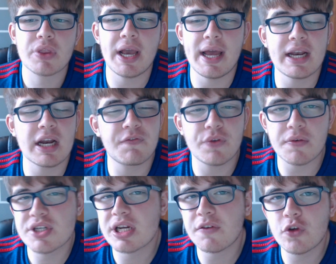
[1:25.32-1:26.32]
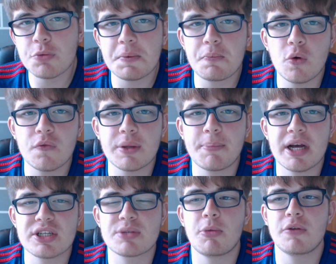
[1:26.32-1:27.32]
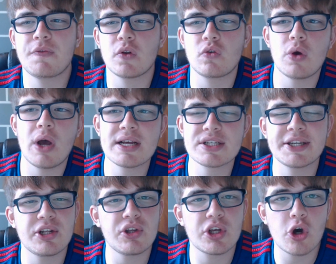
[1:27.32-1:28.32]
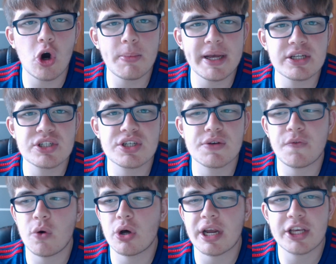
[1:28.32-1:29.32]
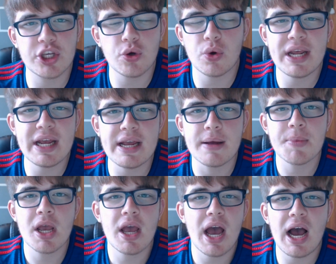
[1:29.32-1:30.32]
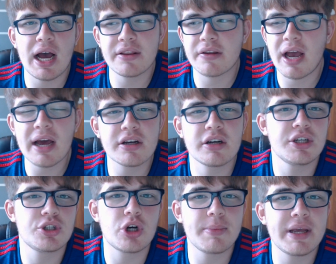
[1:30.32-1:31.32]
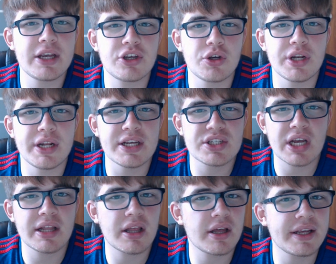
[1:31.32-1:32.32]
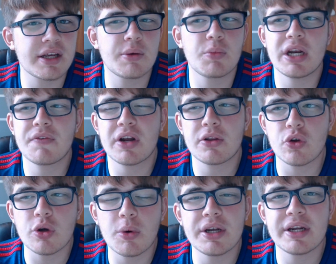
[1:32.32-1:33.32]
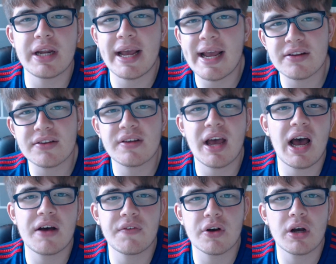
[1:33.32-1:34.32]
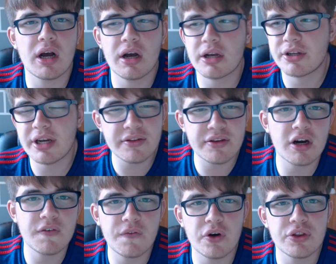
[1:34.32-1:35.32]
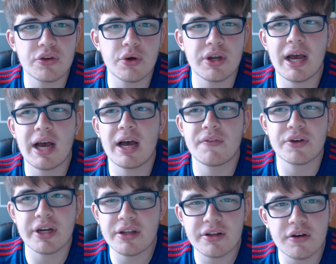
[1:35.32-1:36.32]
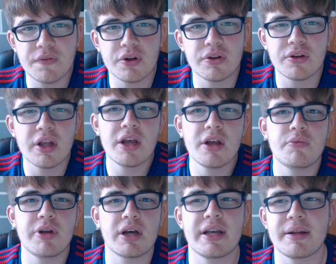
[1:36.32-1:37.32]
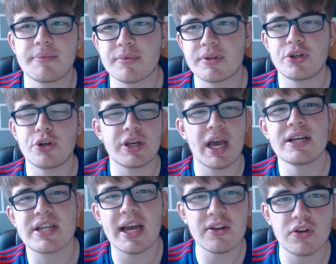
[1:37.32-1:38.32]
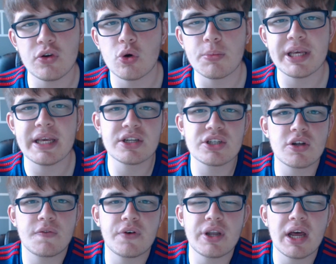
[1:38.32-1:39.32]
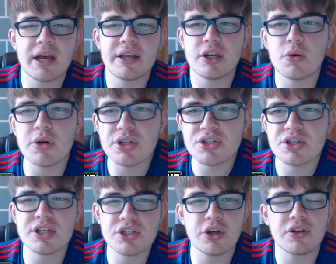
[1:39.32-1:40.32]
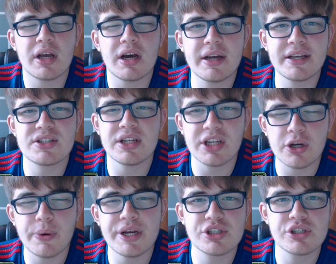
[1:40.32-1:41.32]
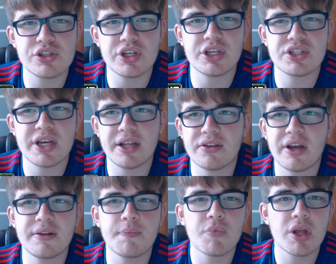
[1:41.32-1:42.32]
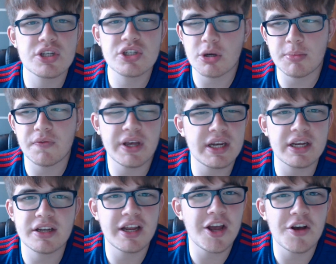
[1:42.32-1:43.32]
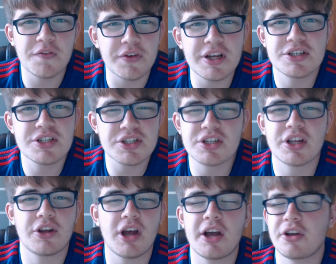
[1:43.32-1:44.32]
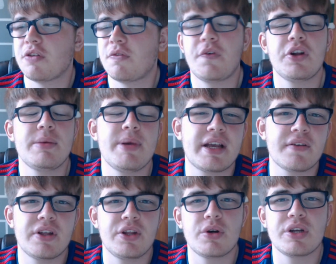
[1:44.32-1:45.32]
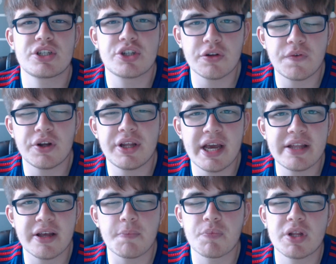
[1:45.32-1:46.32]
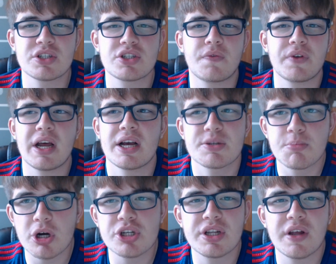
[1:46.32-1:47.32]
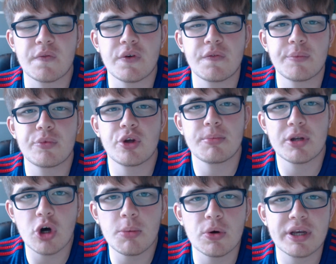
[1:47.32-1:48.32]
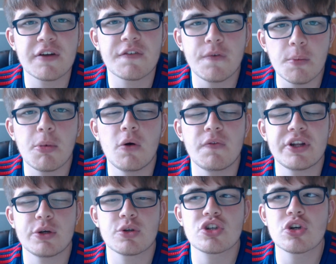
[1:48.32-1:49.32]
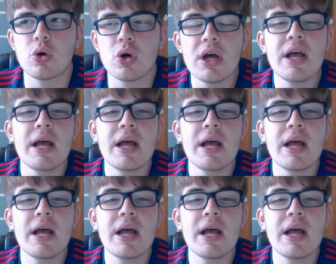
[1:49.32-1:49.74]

uh, and I've, I've seen a few people over the past month or two asking in the comments for a Q&A. And I really enjoy making Q&As. I, like, whenever I do one and I edit it, I have a, a, great deal of fun doing it. I have a great deal of fun, really, you guys getting to know me and stuff like that. You know, it's, it's good and I like seeing the questions that you send in. Some are very creative and it's just a, a good fun to make a video and it's good fun to edit and stuff like that. It's much different from doing my normal kind of football video. So,